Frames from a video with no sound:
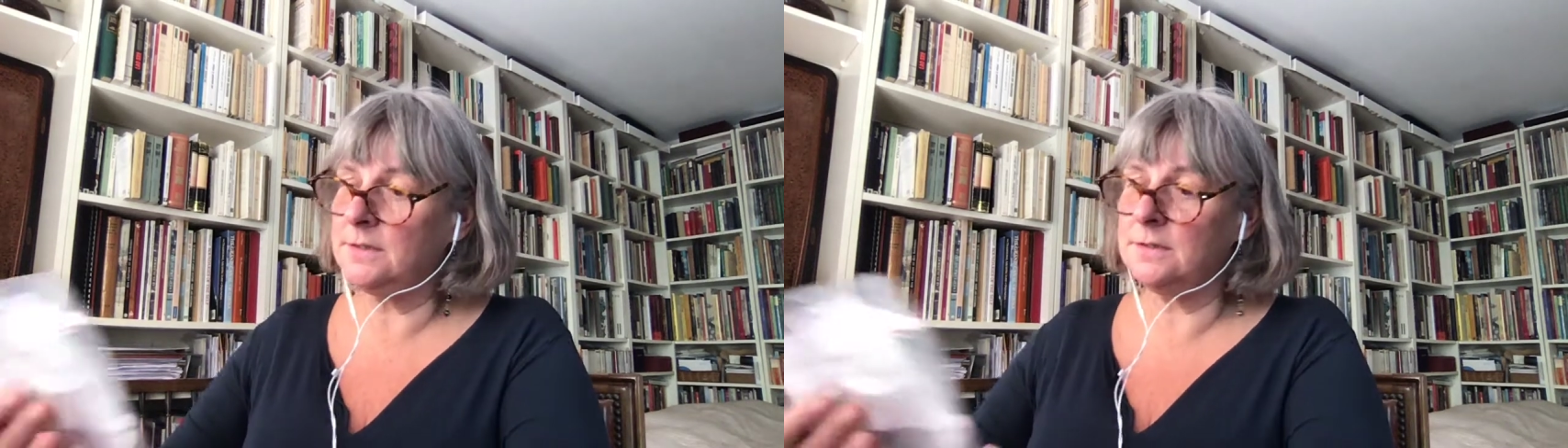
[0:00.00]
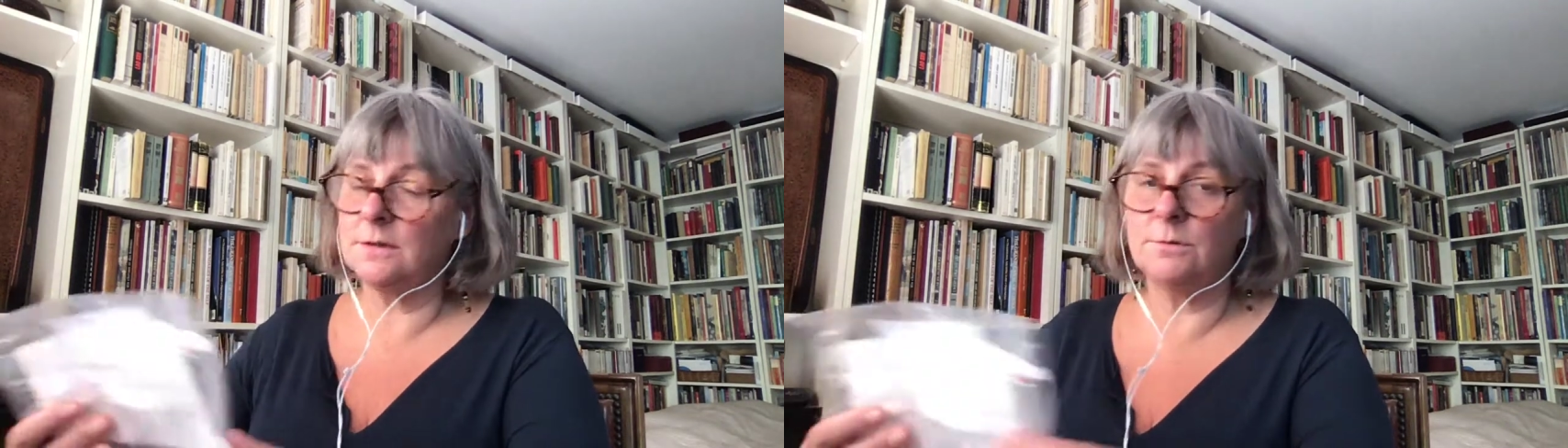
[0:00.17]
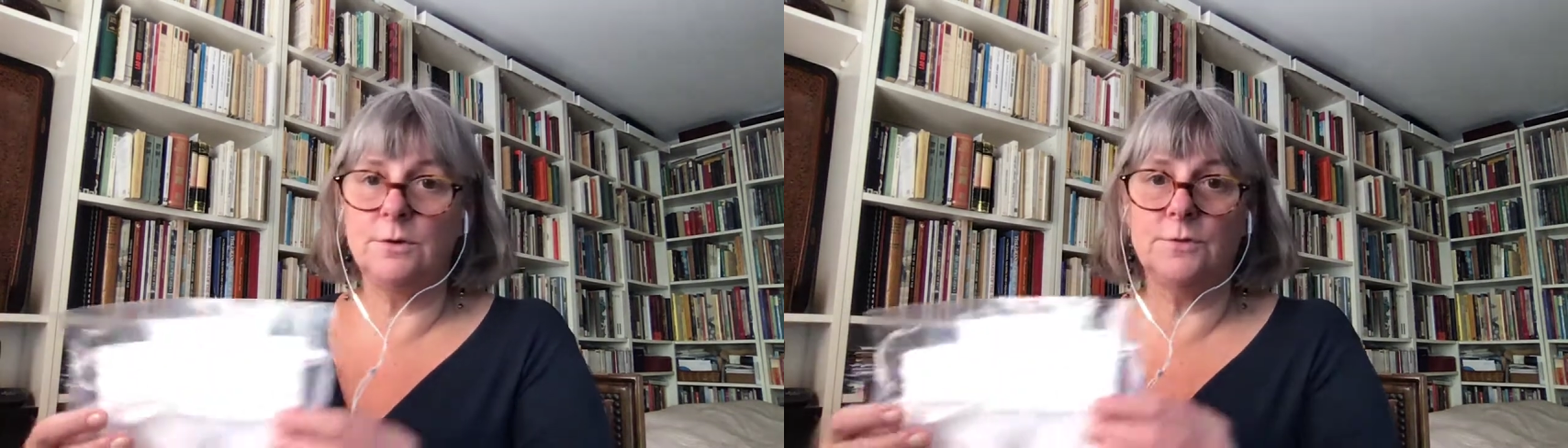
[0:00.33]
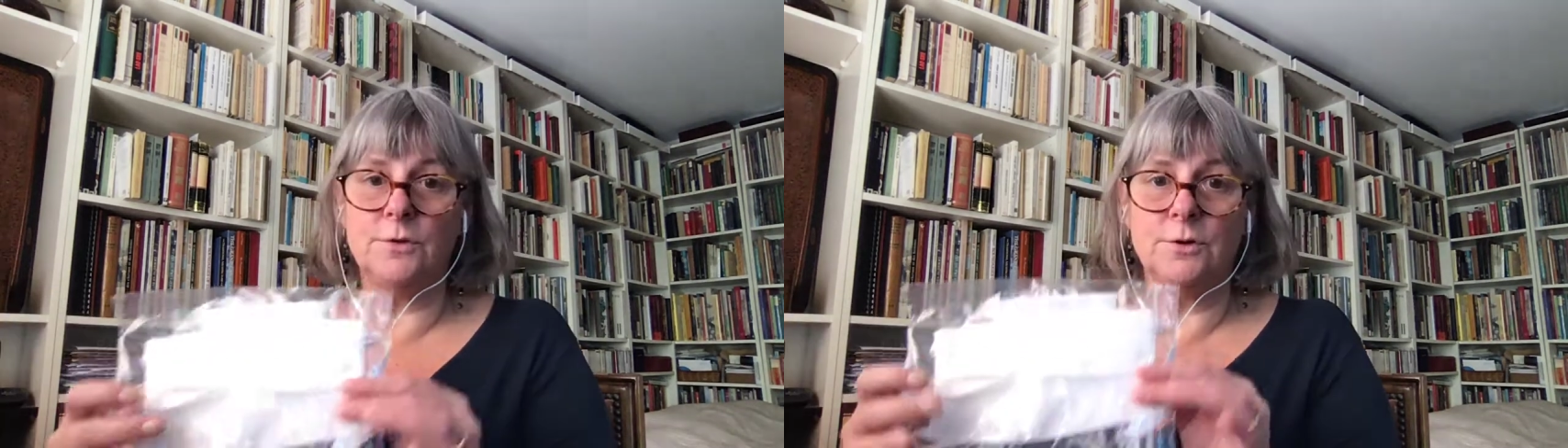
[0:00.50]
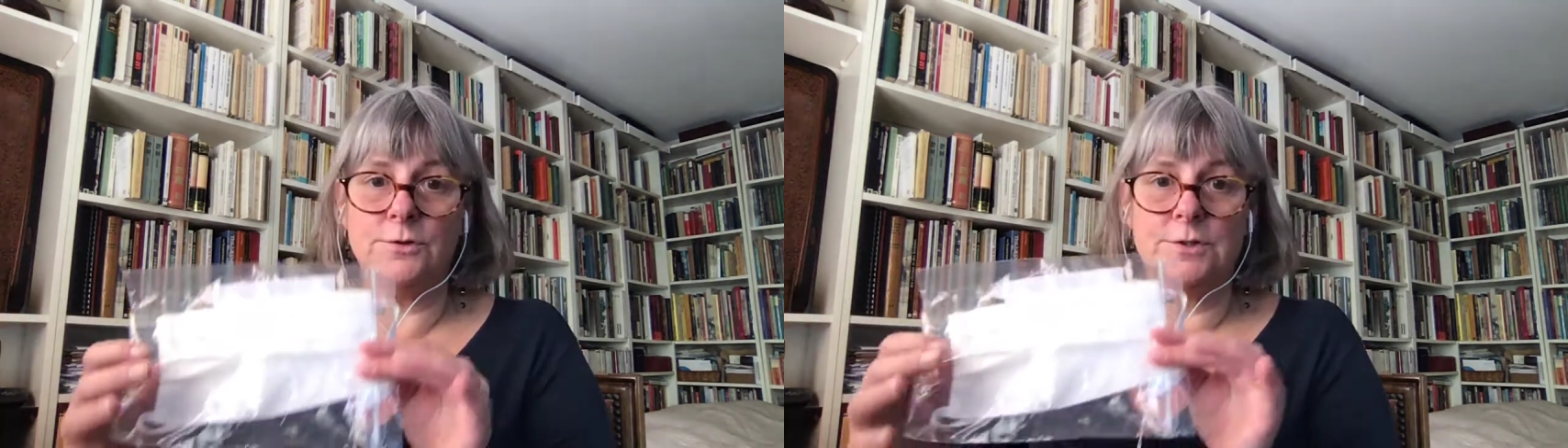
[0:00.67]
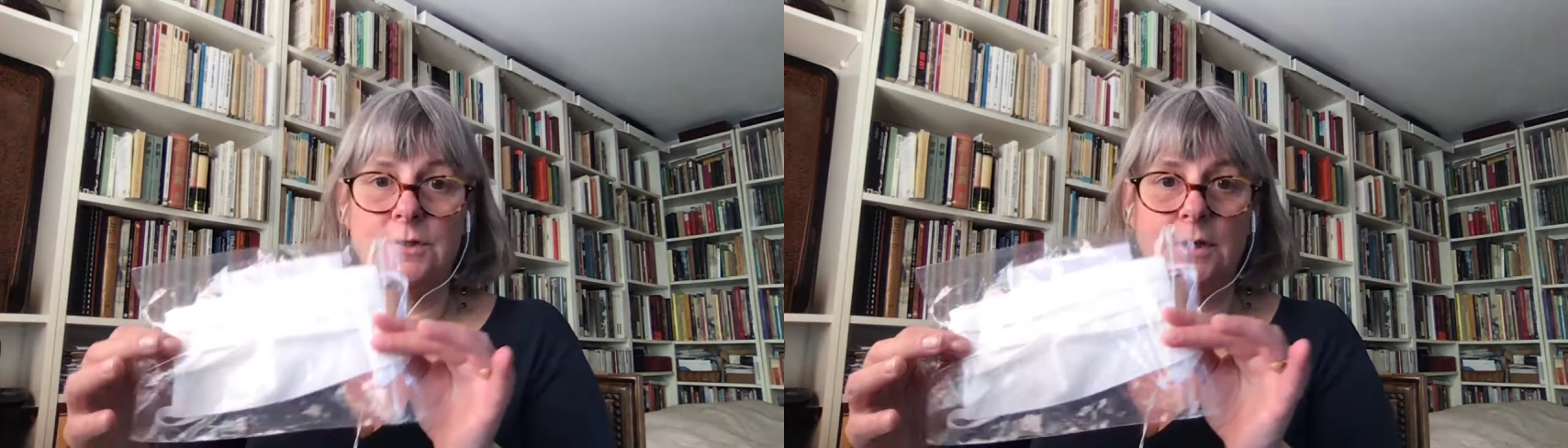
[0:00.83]
So we've
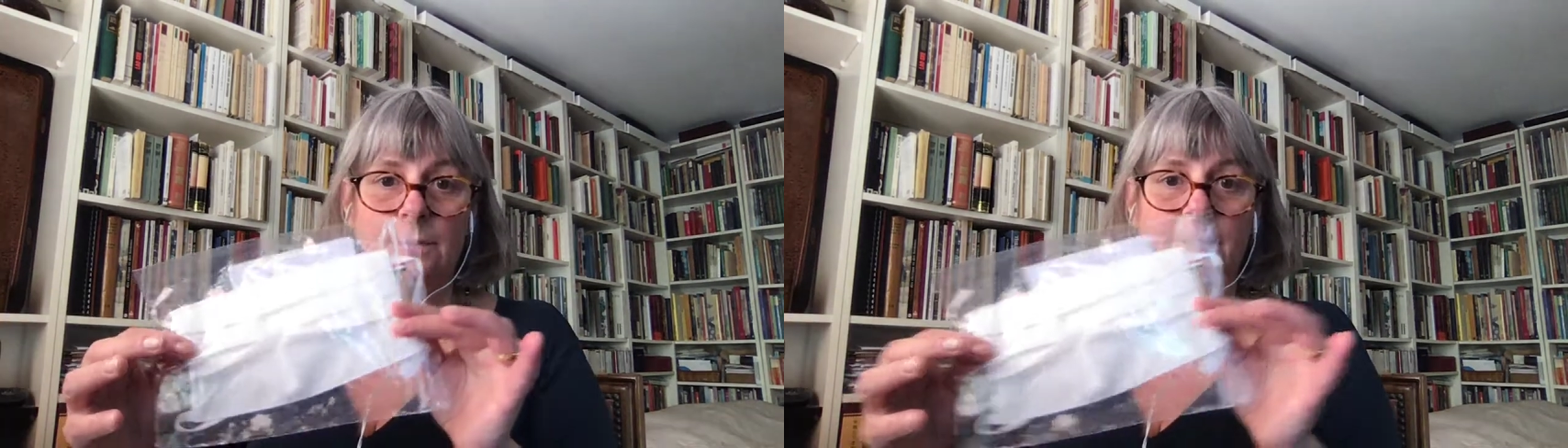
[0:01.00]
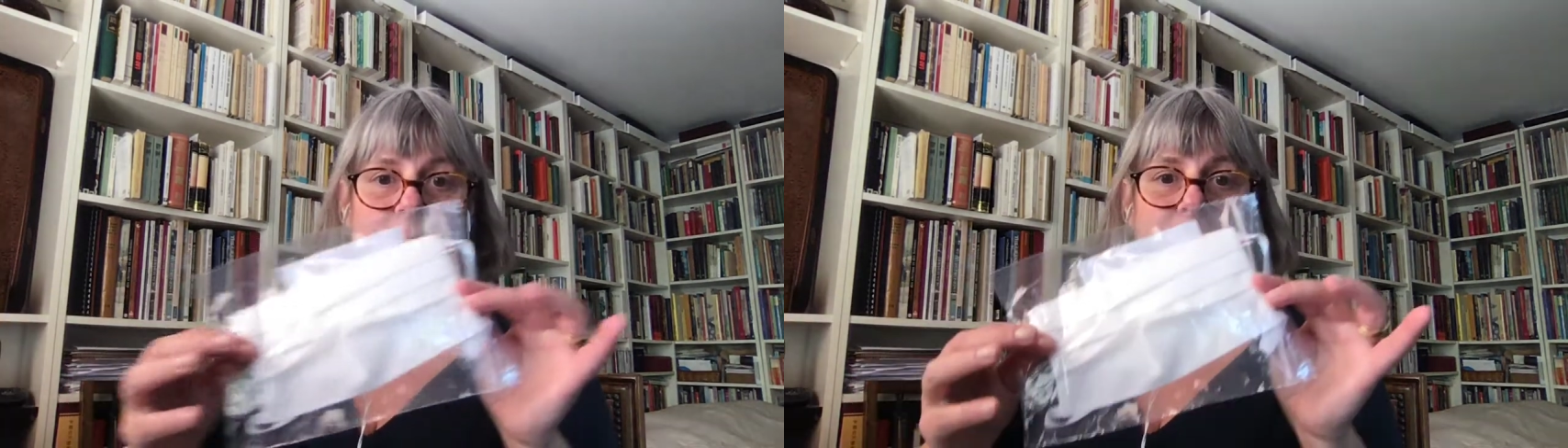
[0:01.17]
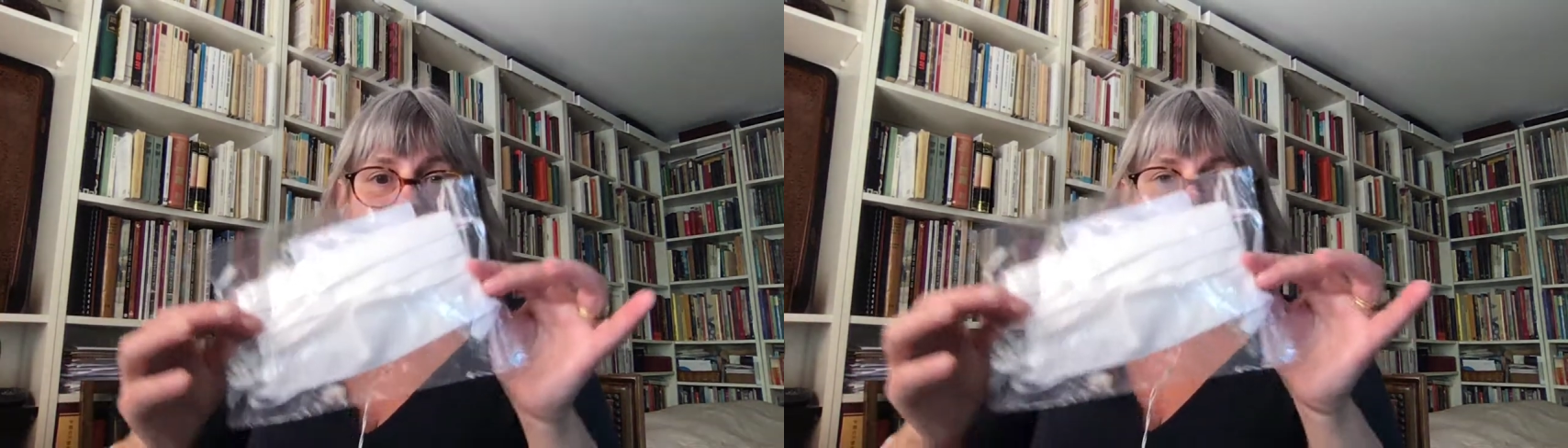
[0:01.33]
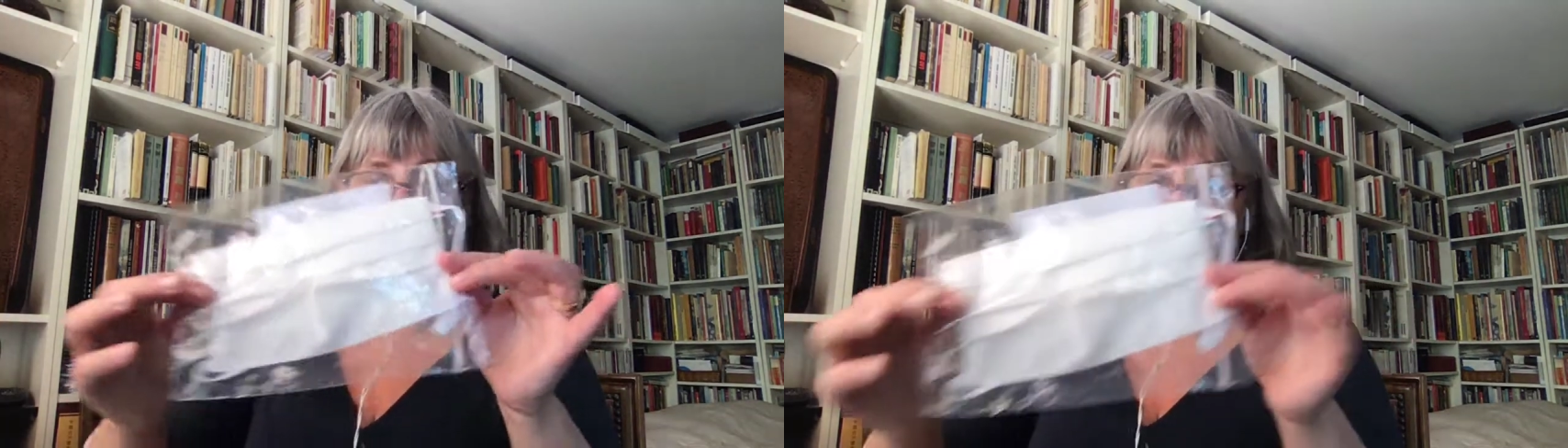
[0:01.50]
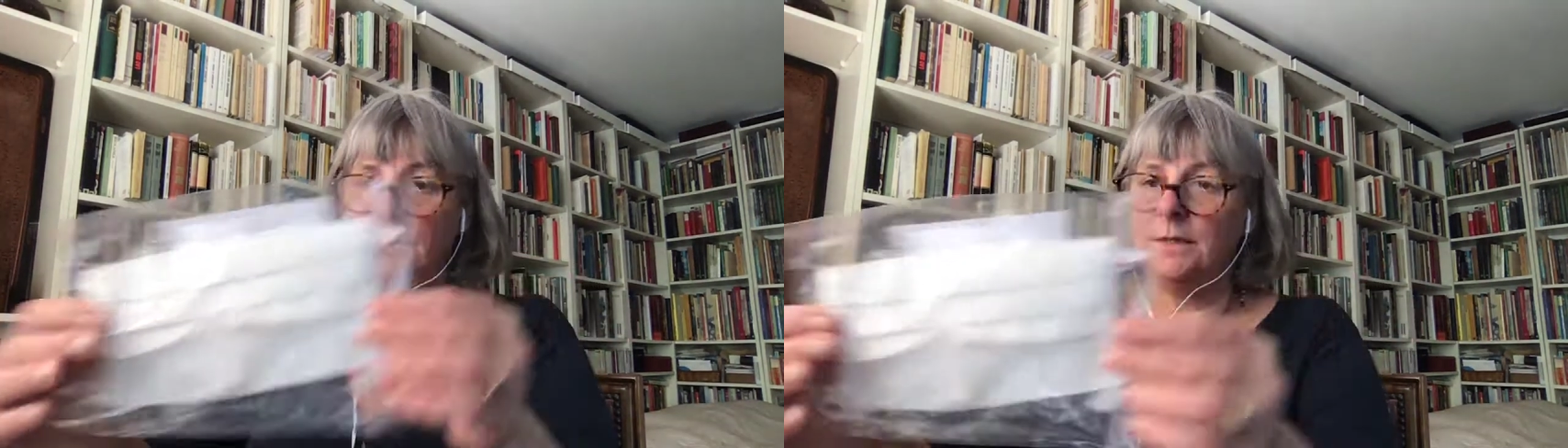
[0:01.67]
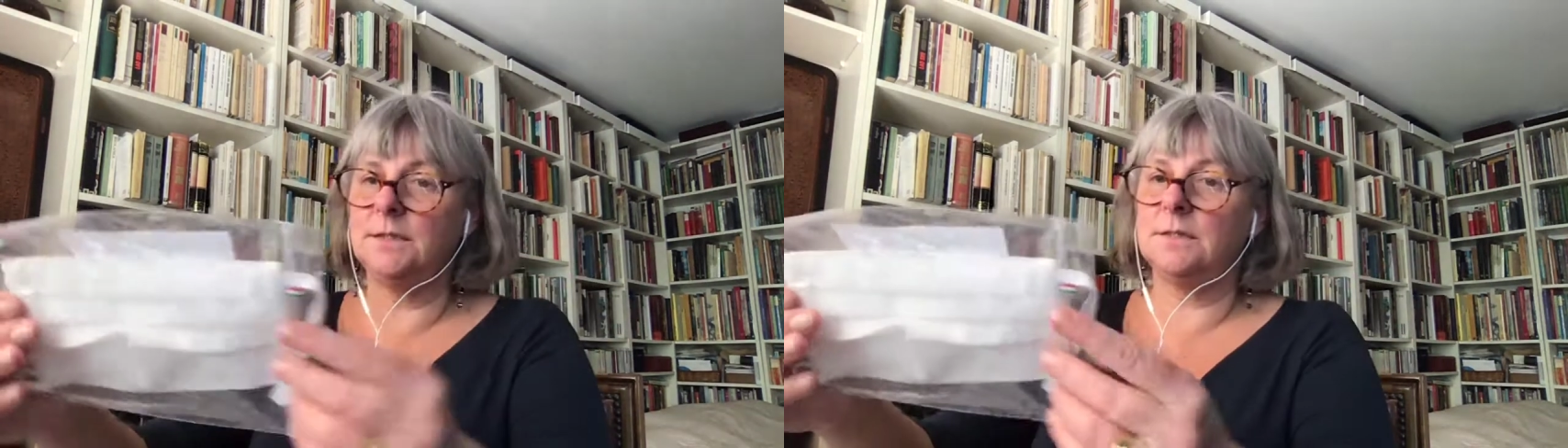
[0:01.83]
got this